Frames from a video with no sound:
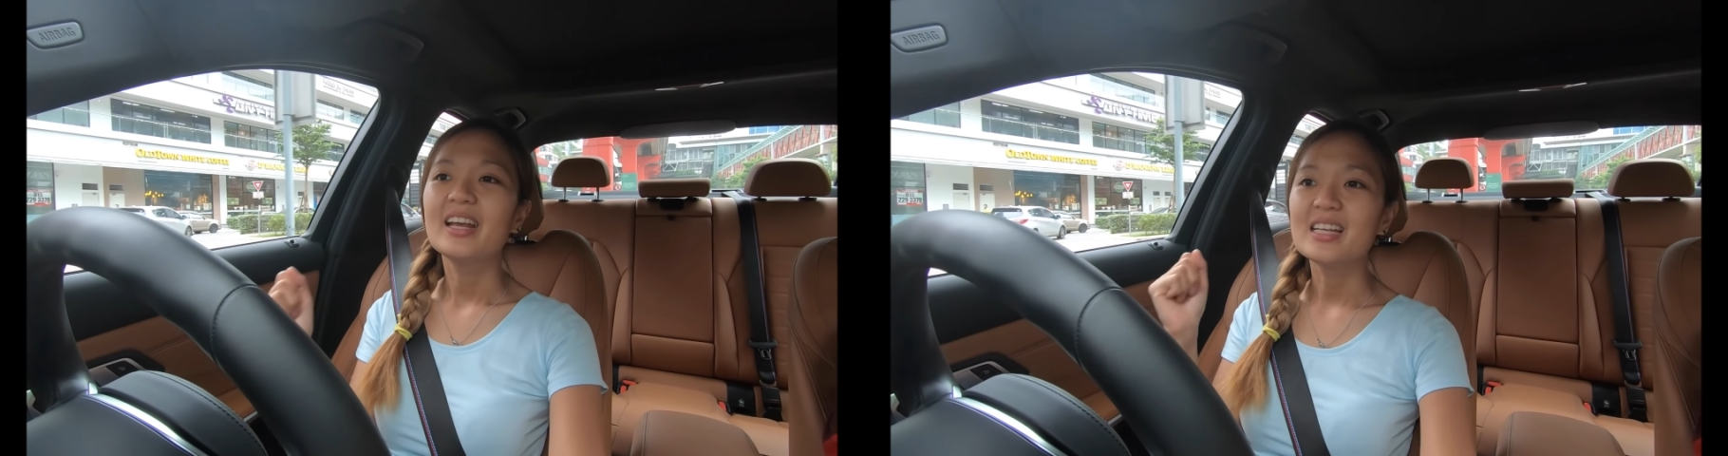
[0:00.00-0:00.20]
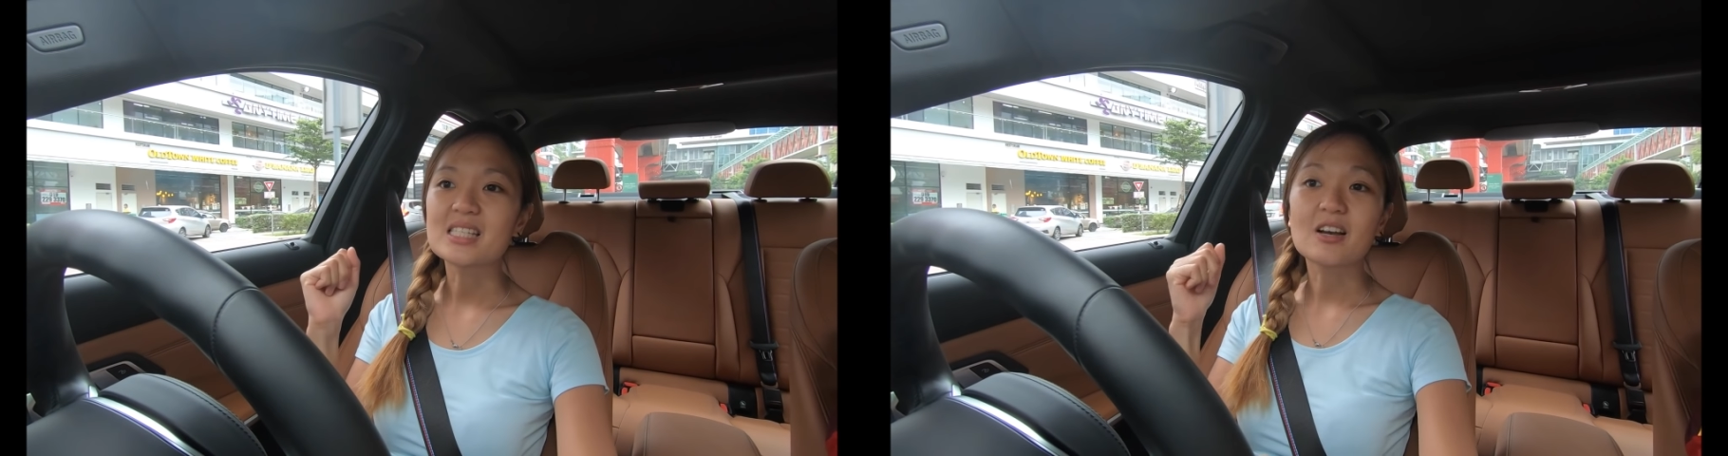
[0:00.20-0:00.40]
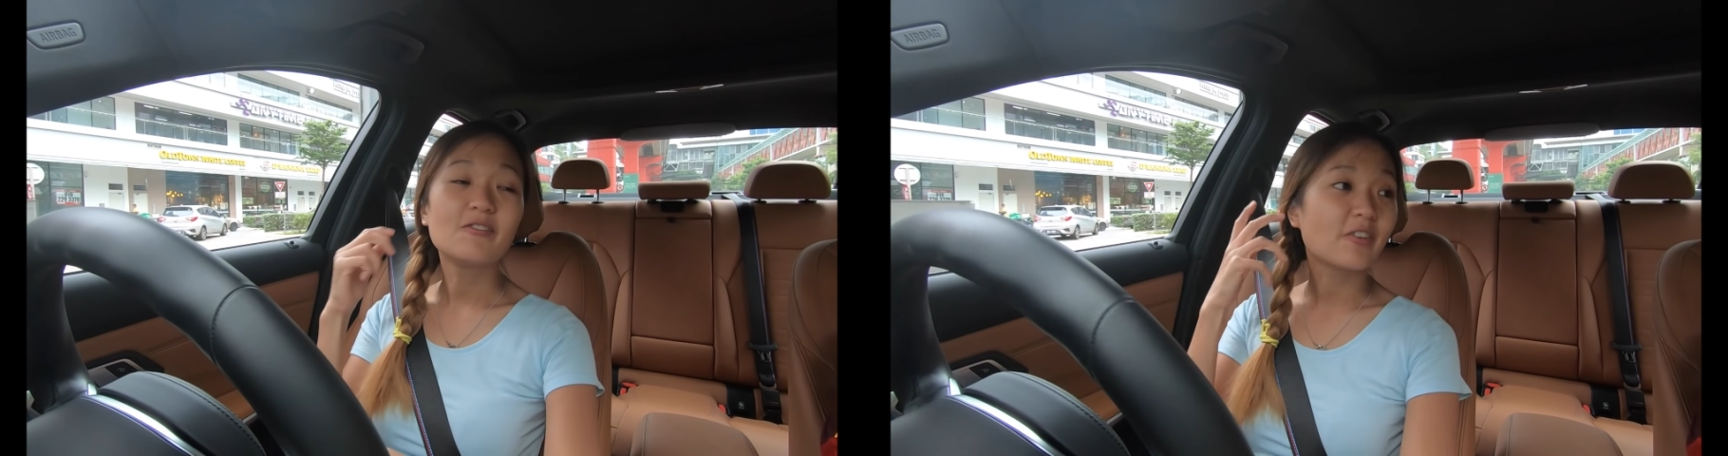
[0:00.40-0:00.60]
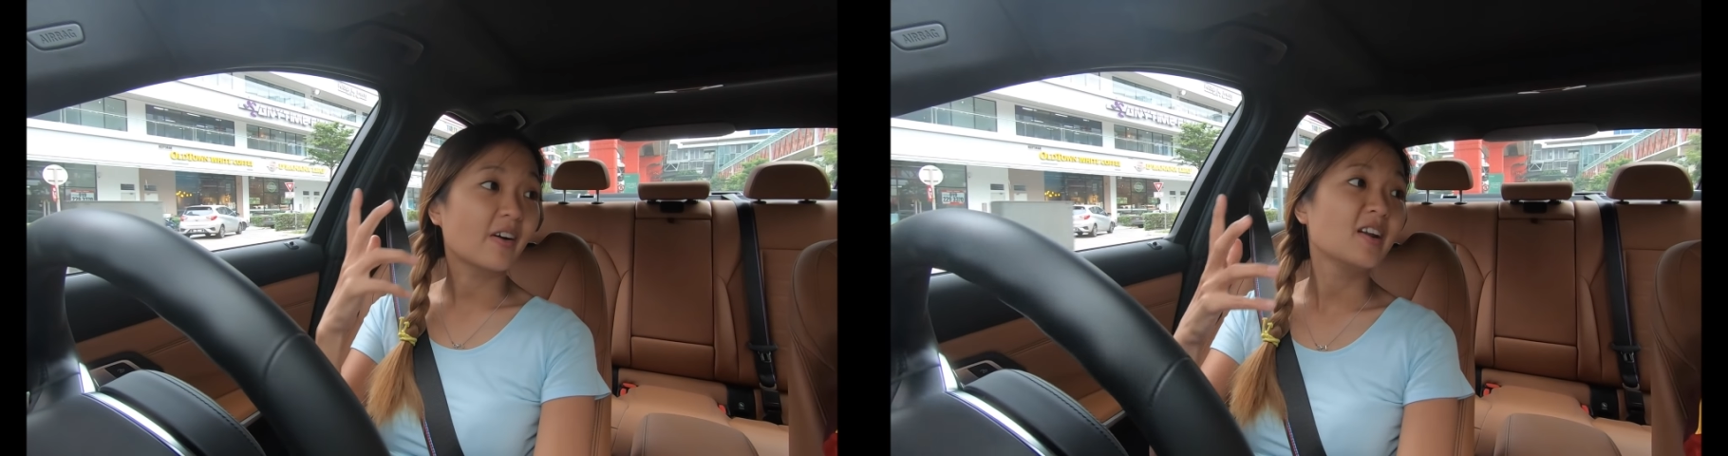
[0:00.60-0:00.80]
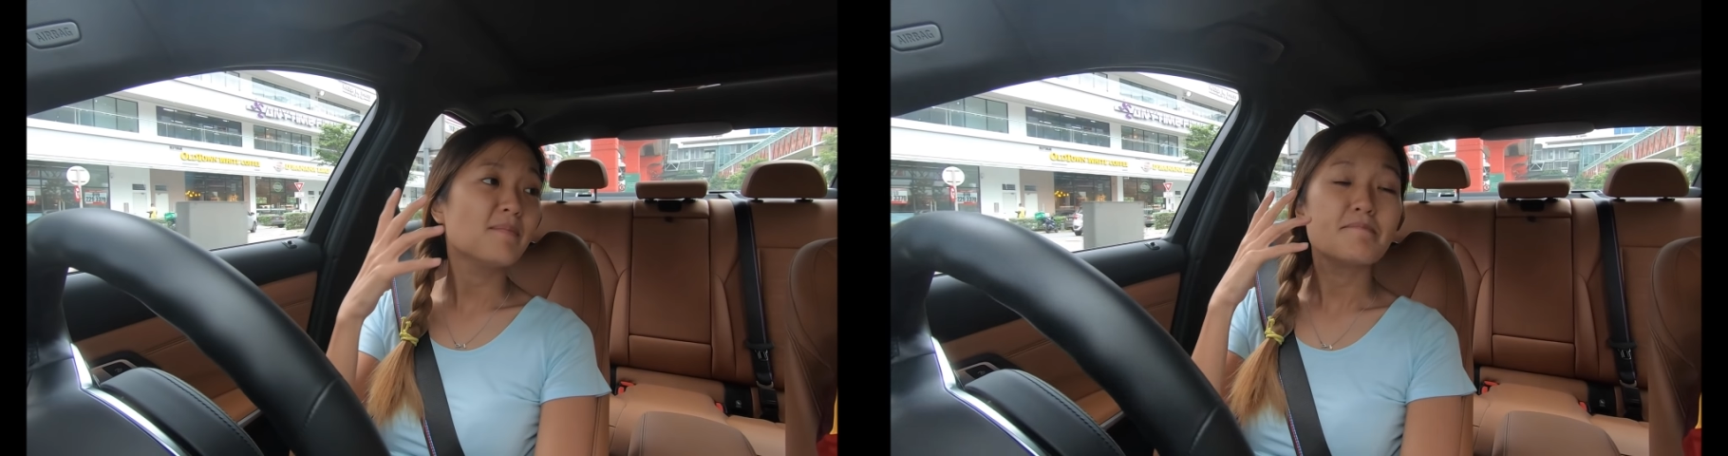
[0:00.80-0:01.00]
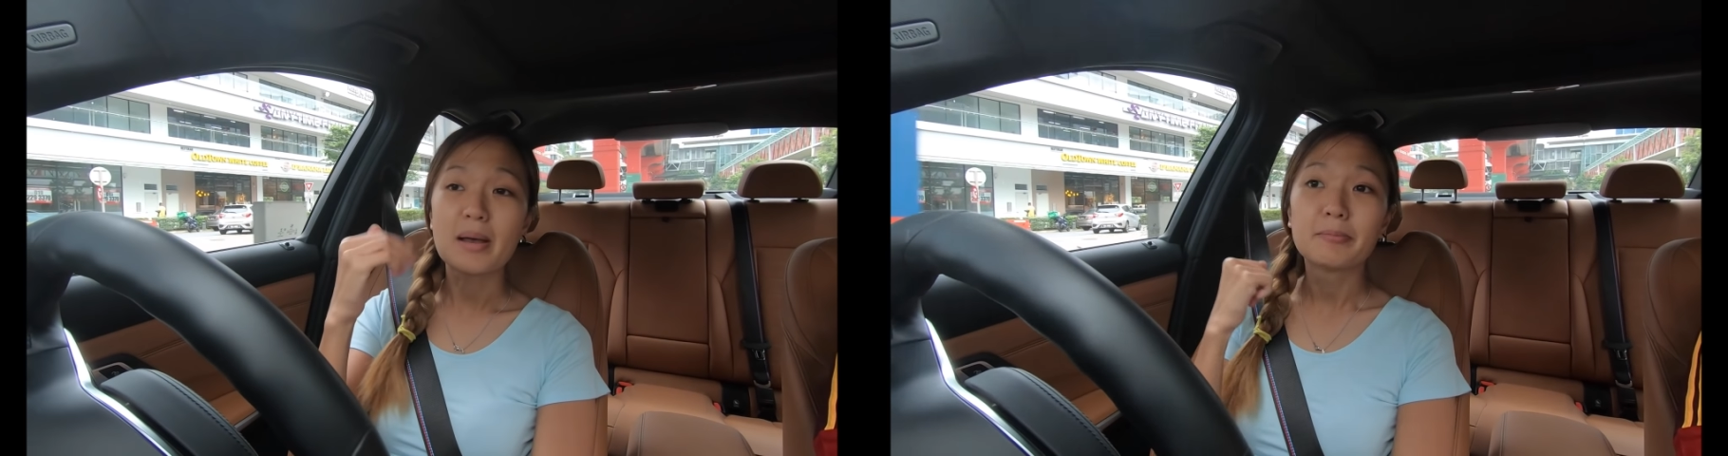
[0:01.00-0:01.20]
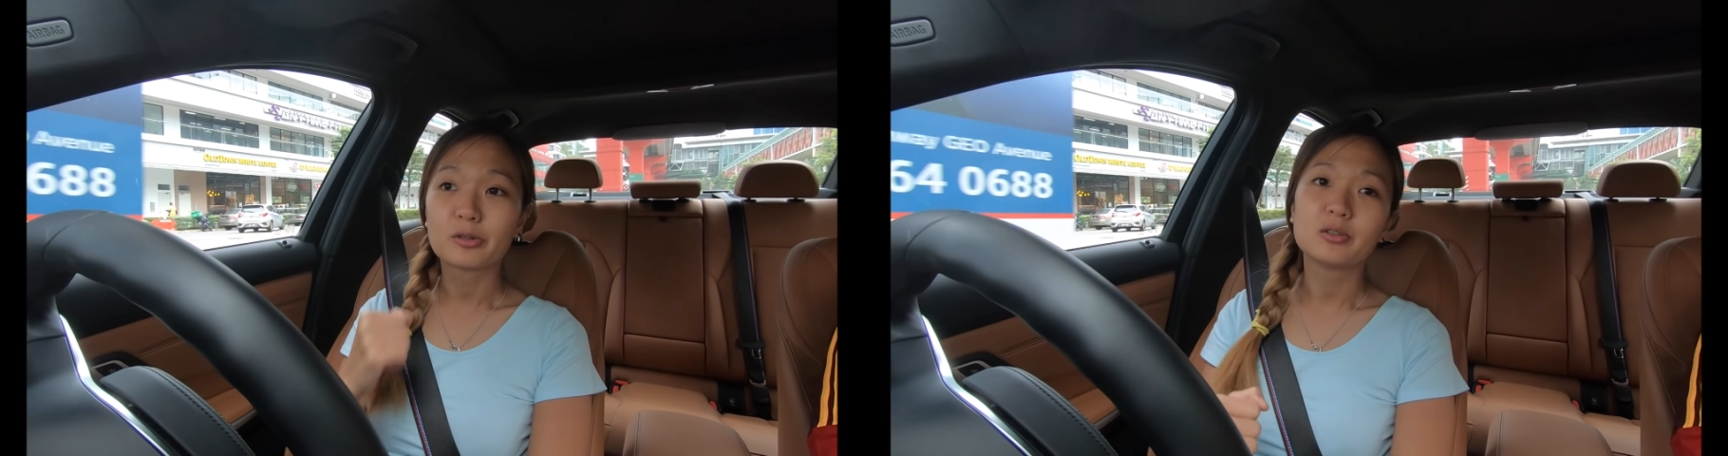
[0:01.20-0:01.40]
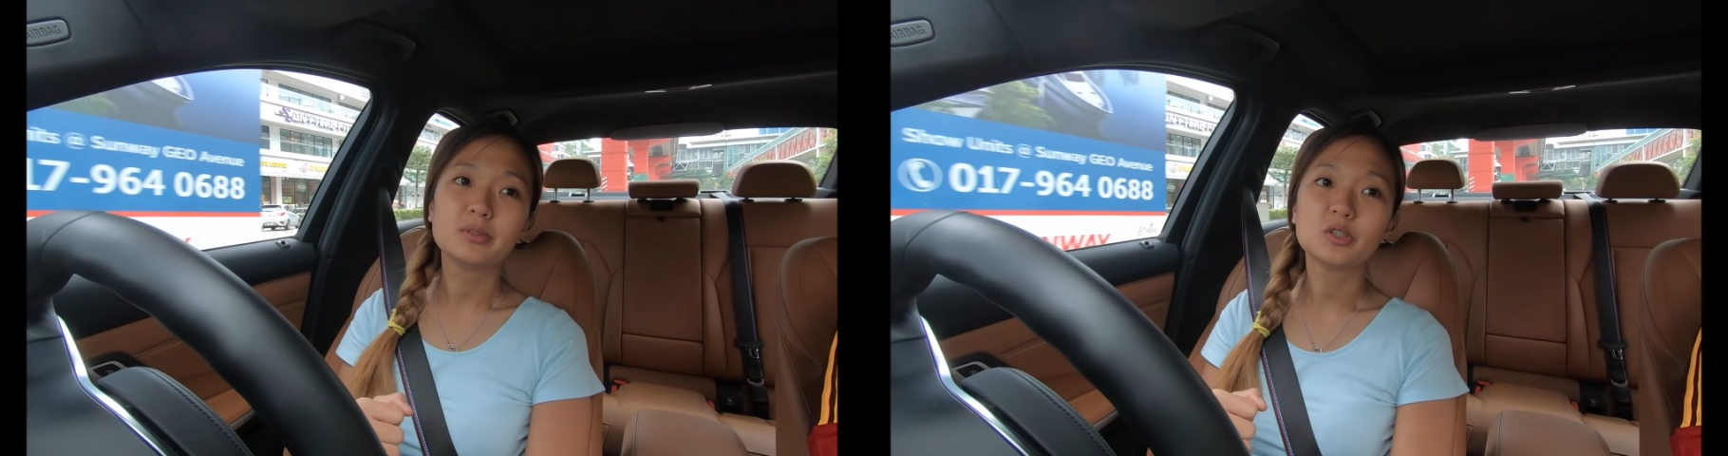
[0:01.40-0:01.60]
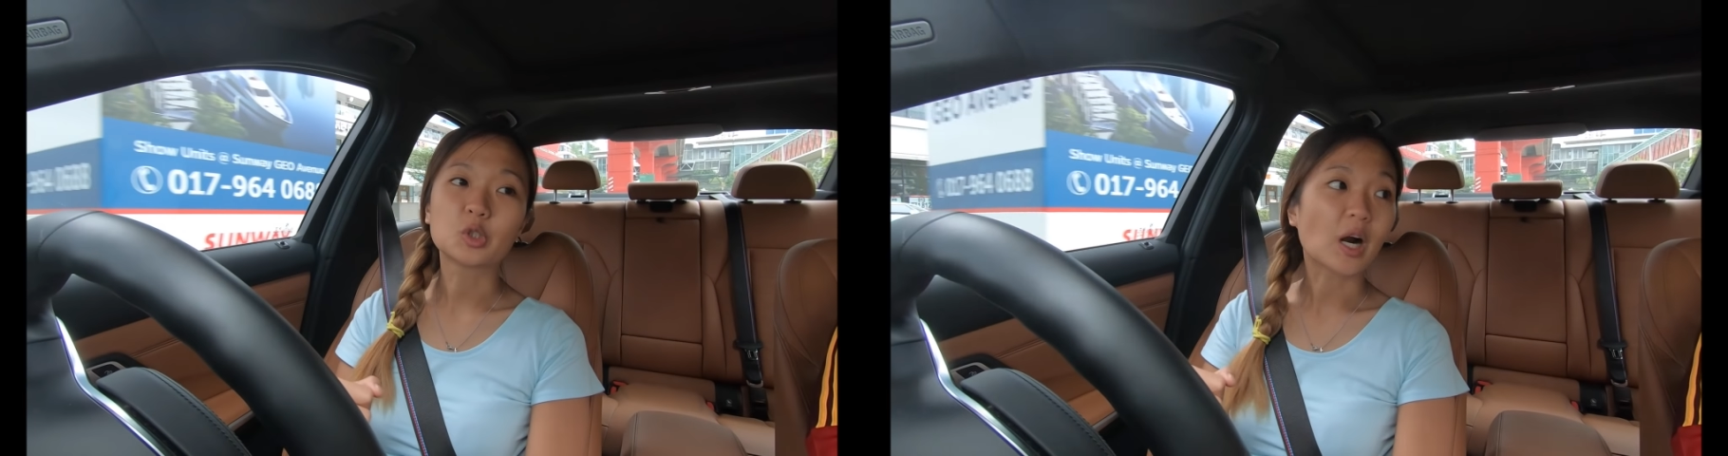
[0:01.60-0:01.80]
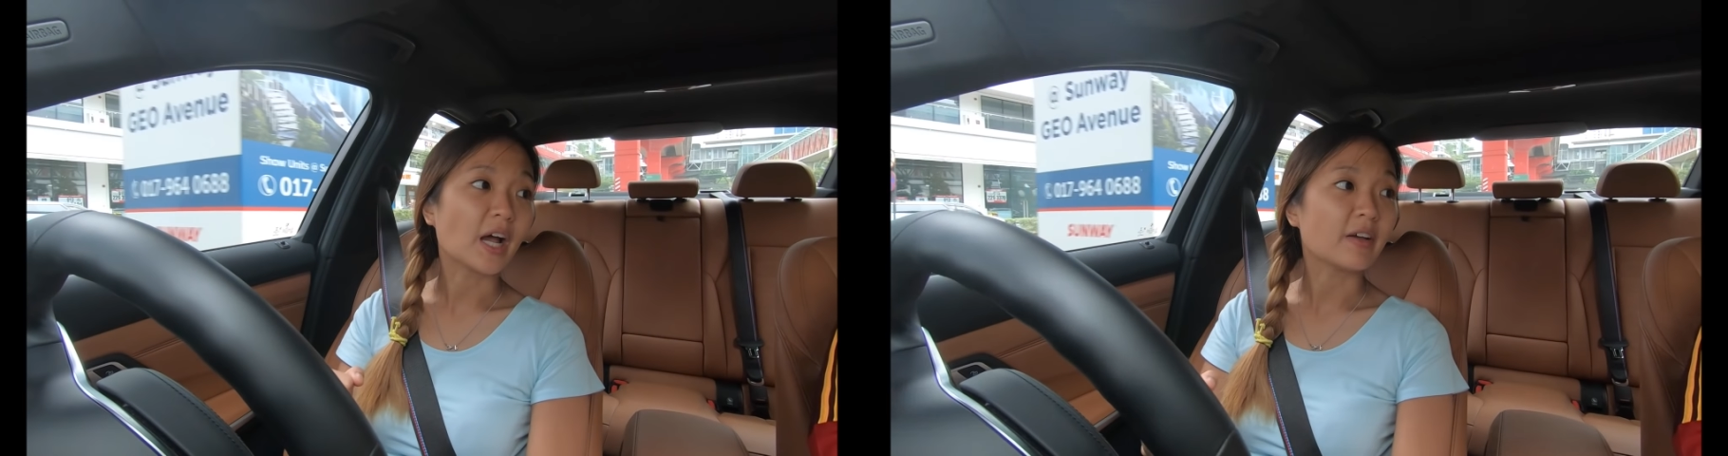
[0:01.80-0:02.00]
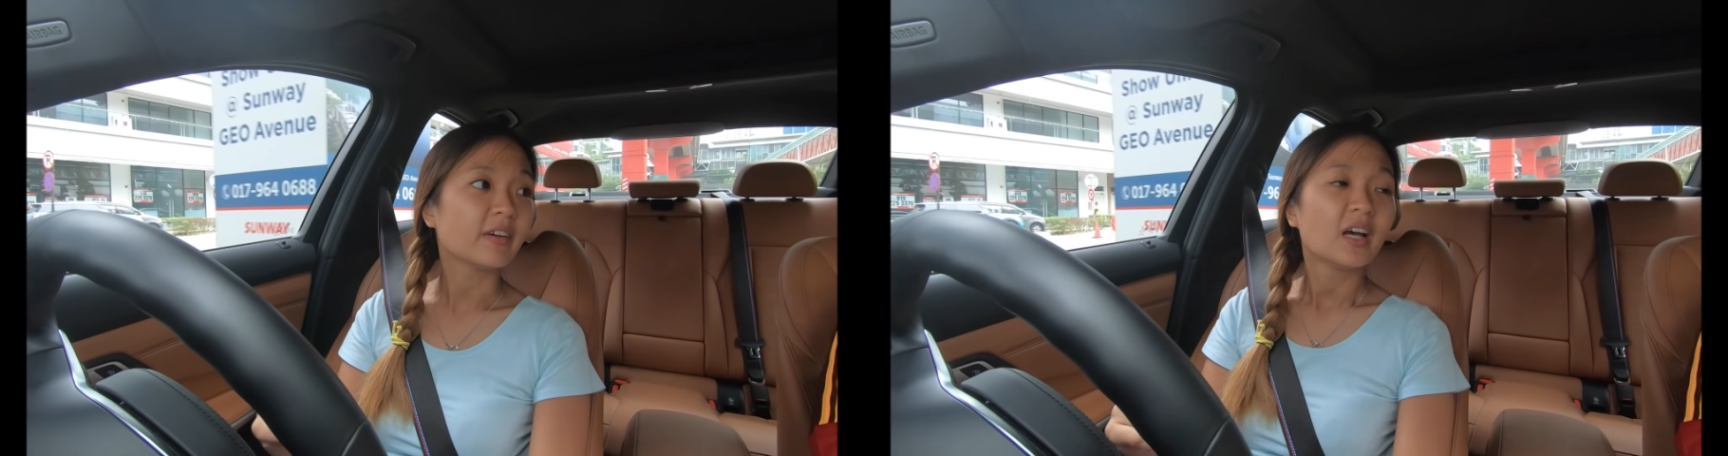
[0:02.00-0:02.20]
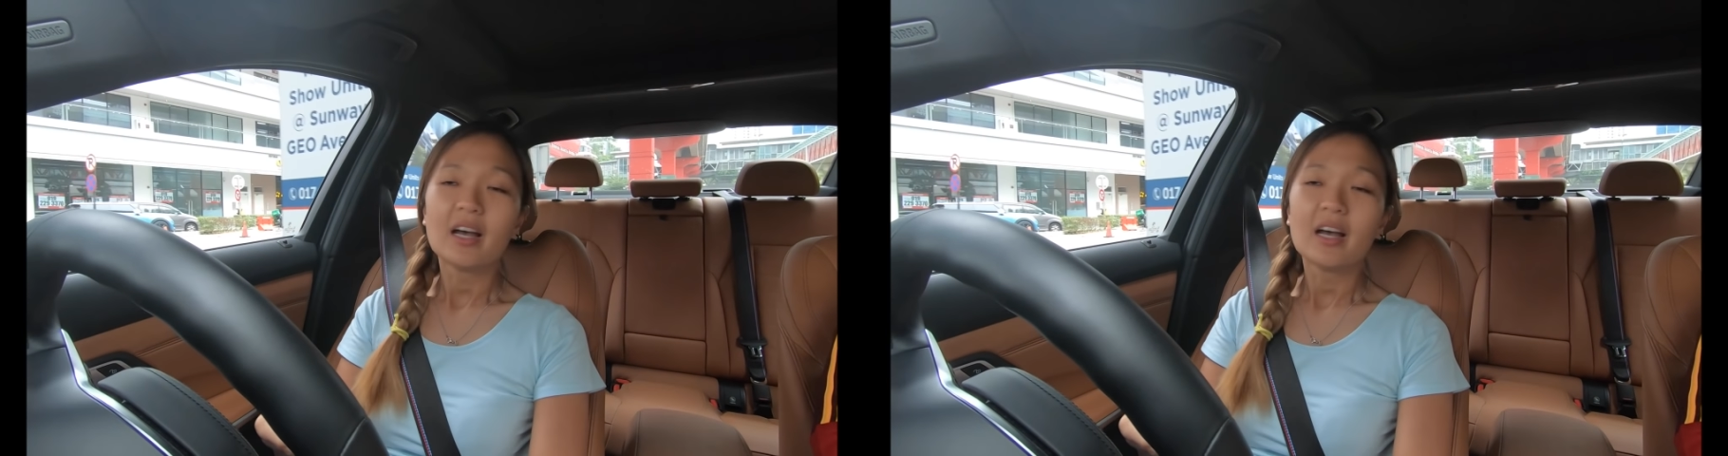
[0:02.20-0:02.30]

It's a very memorable drive.